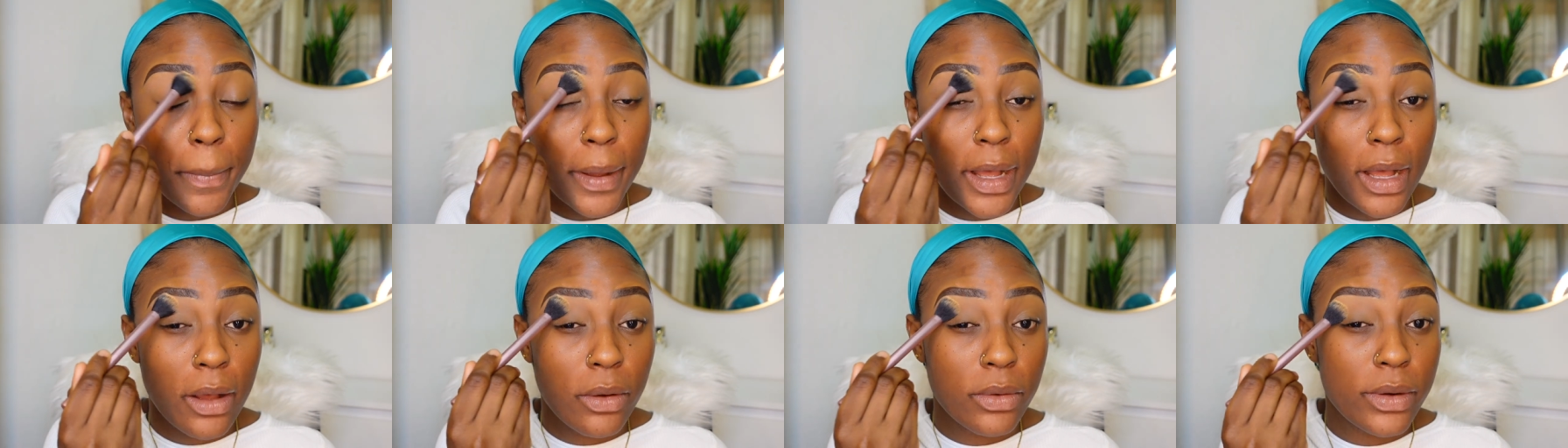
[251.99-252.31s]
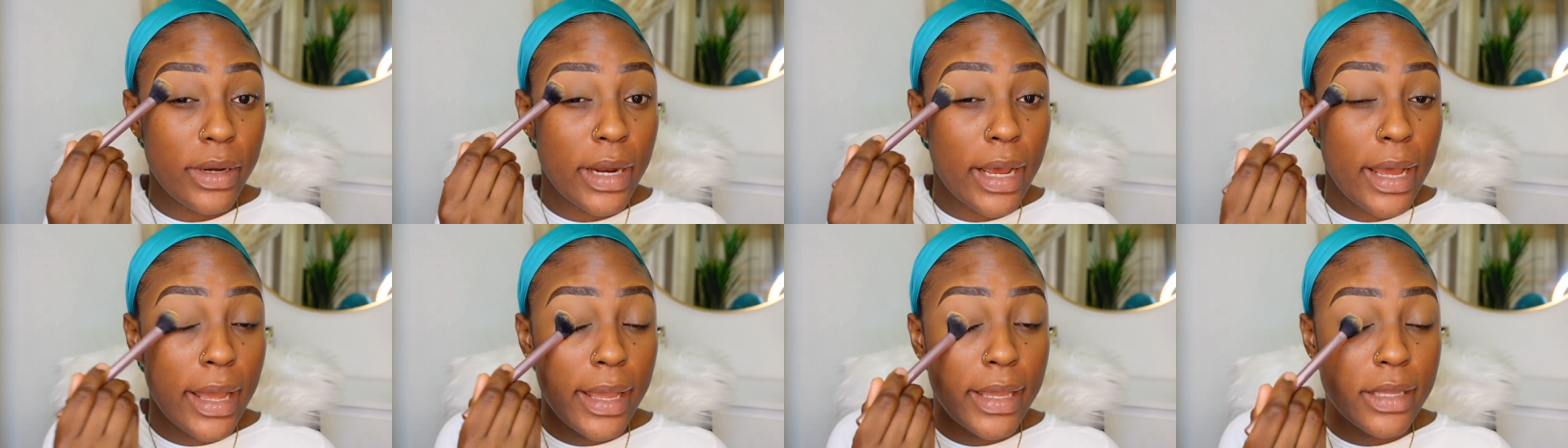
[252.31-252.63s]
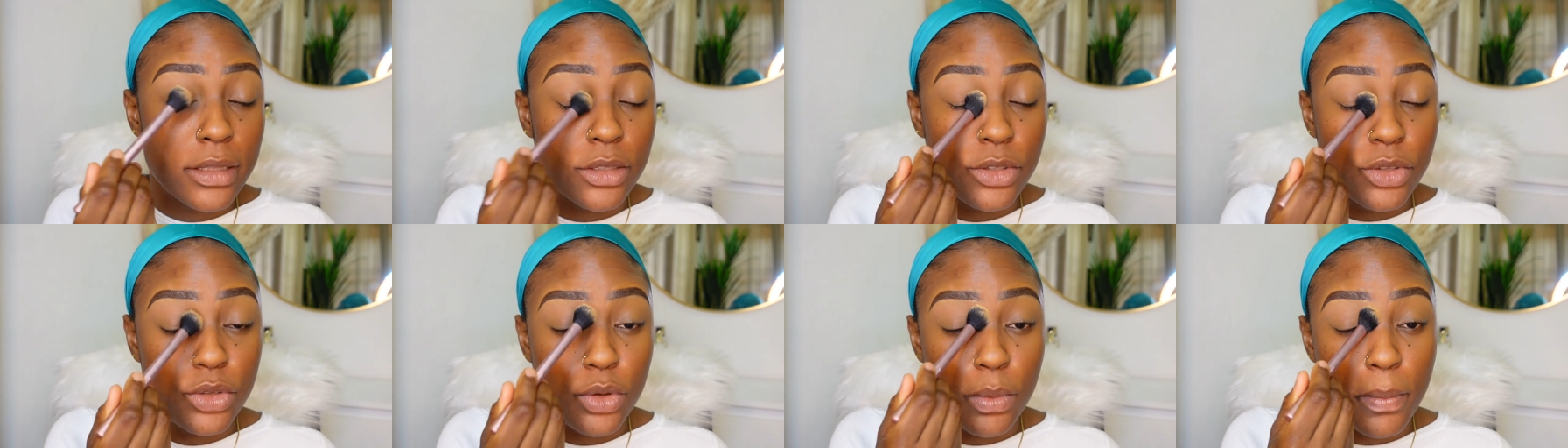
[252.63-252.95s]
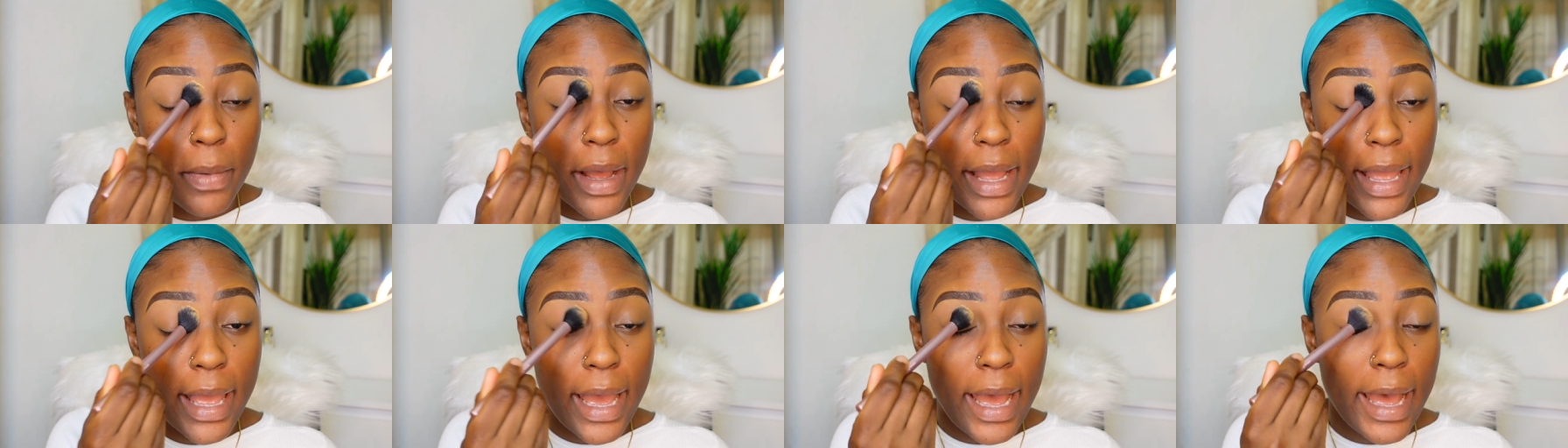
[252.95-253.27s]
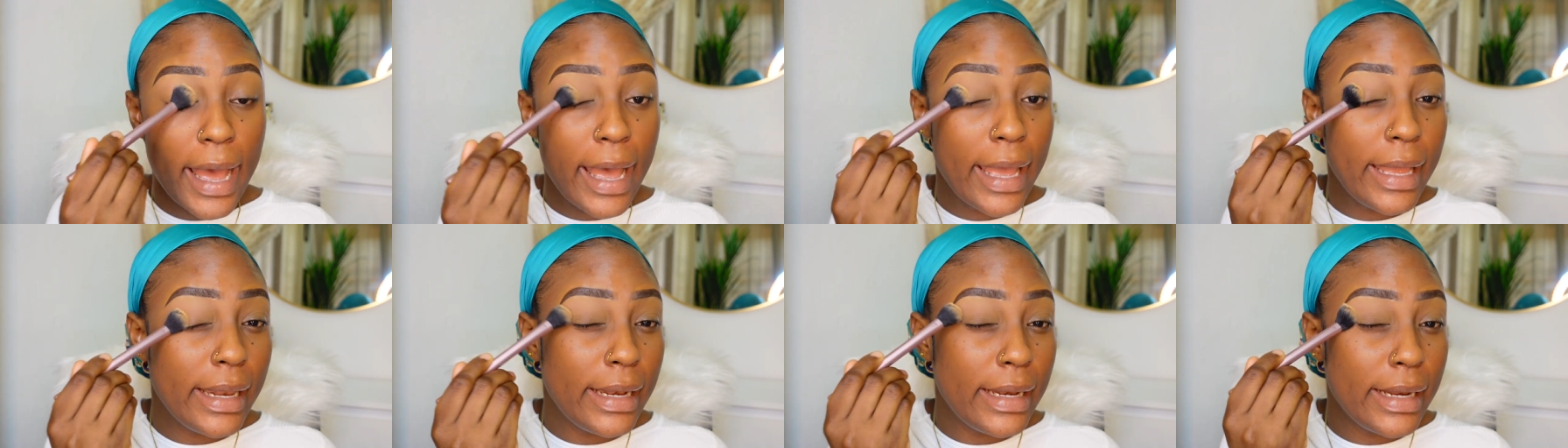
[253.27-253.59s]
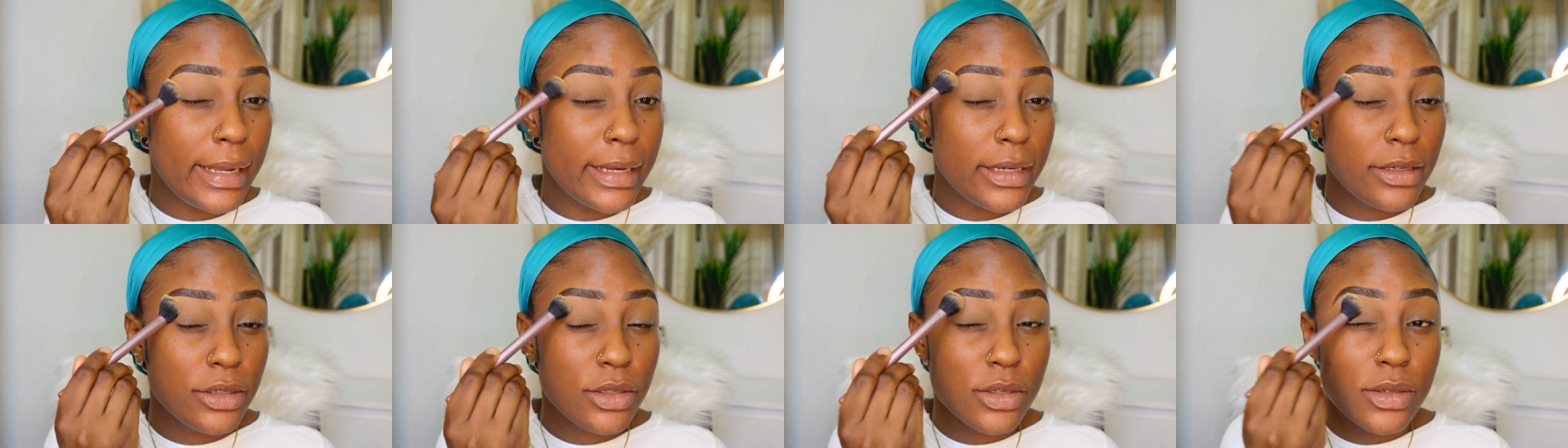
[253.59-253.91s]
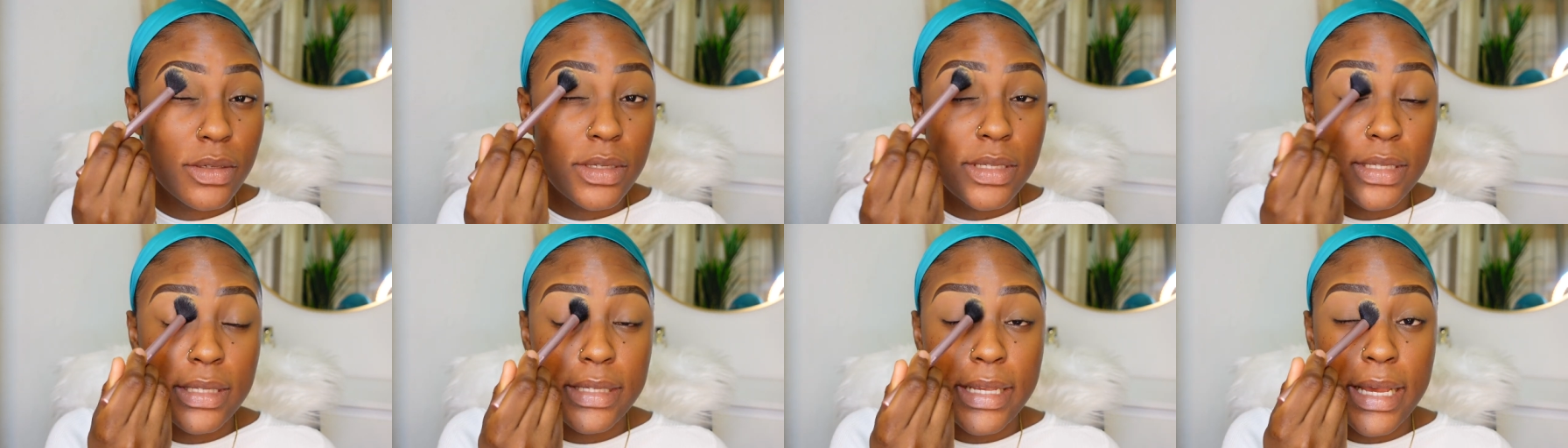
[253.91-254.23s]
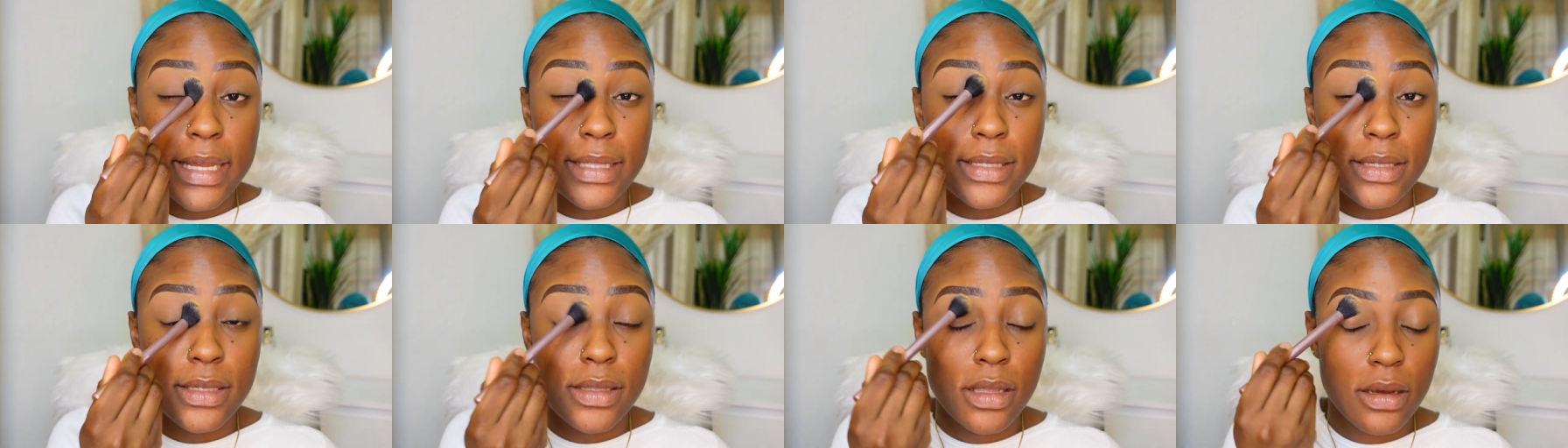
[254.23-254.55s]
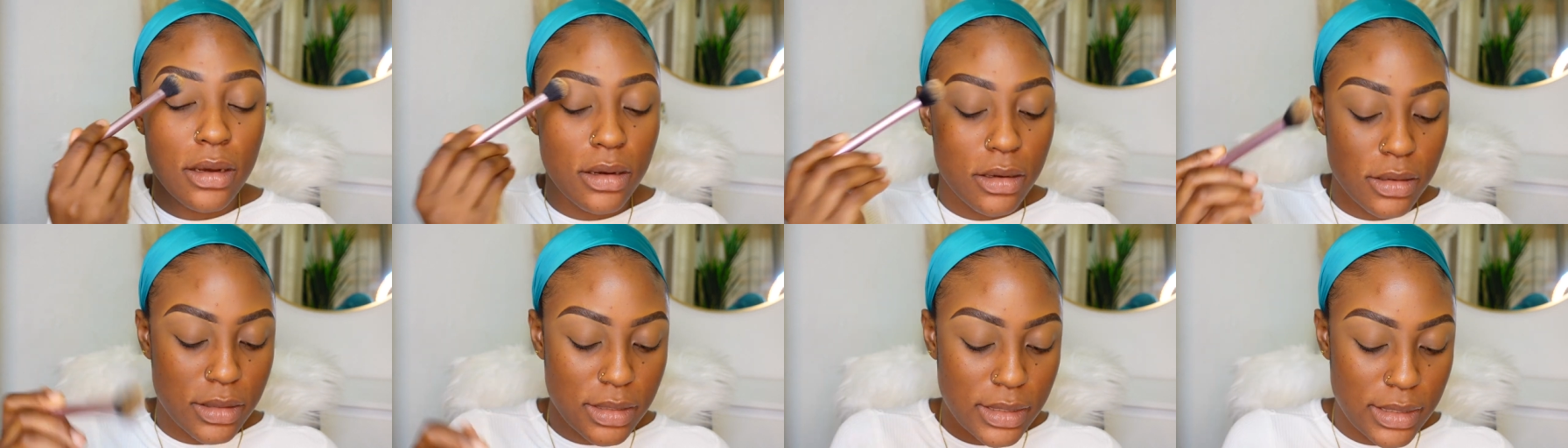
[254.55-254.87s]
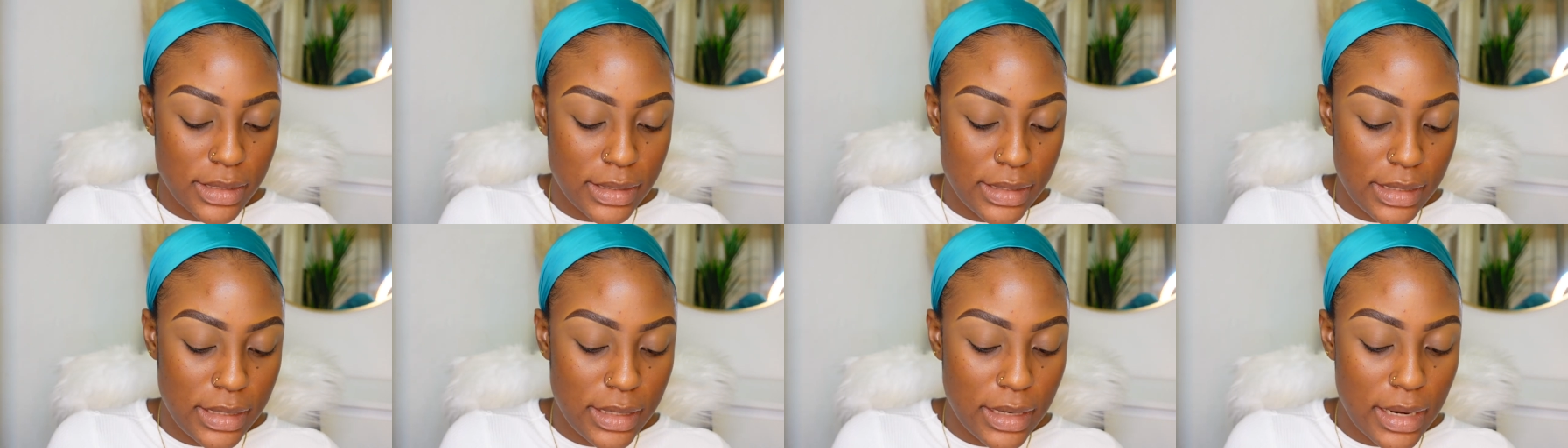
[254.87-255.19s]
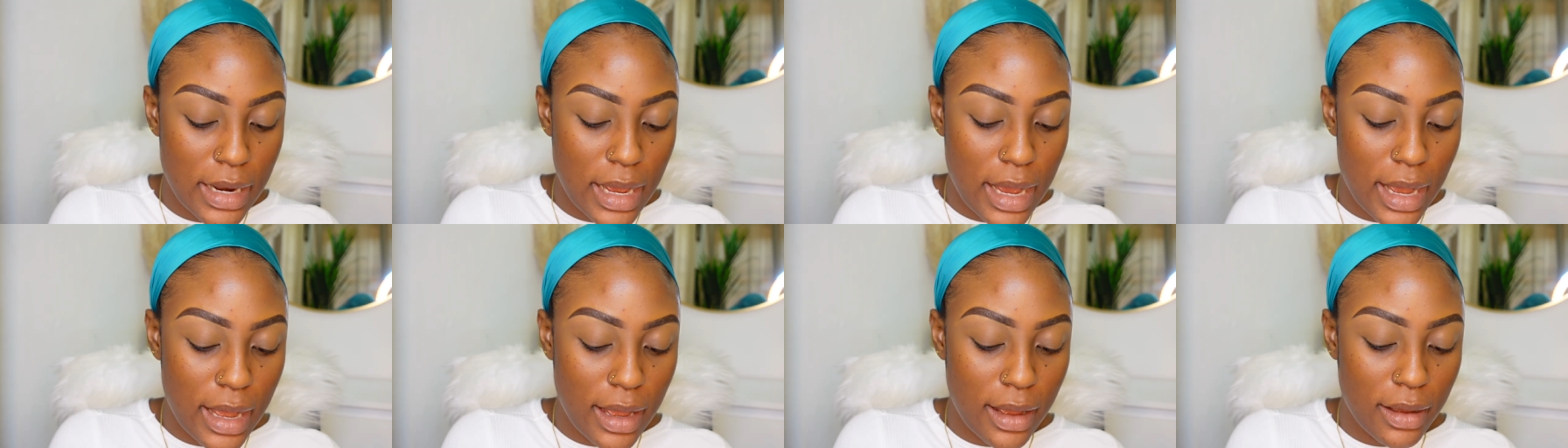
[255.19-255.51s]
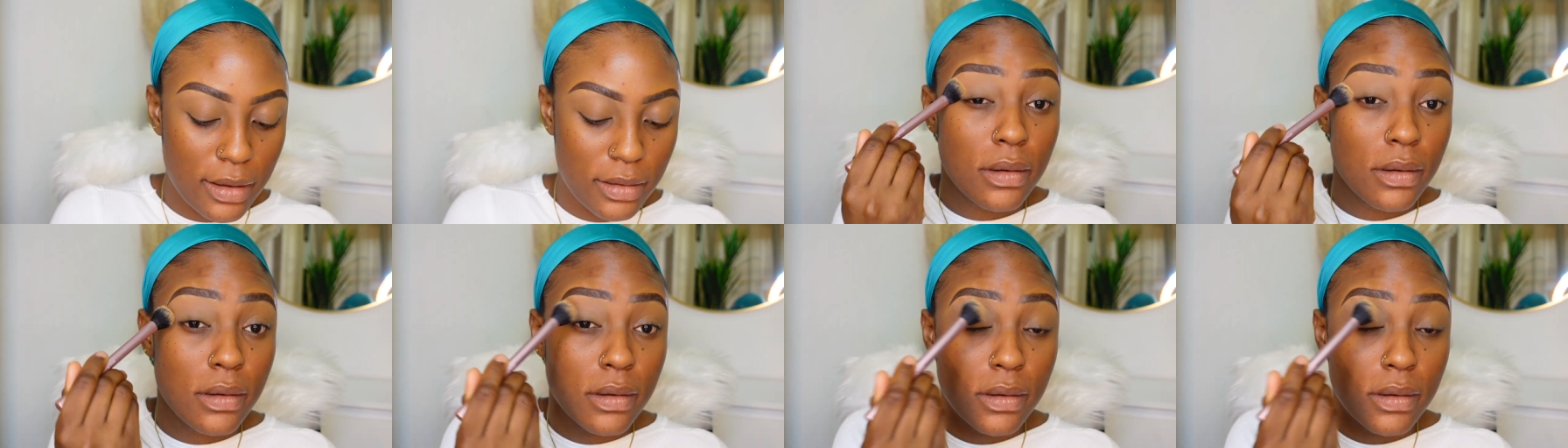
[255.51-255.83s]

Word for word: powder into my eyelid to set the concealer.